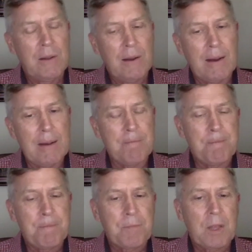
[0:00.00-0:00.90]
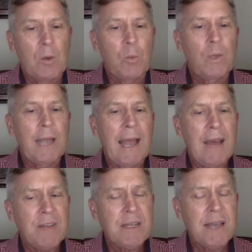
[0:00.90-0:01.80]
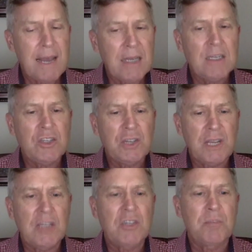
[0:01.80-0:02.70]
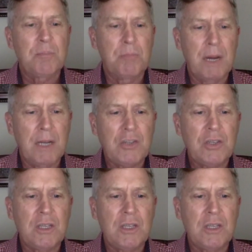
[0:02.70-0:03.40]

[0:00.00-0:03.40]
Um, we haven't had to change much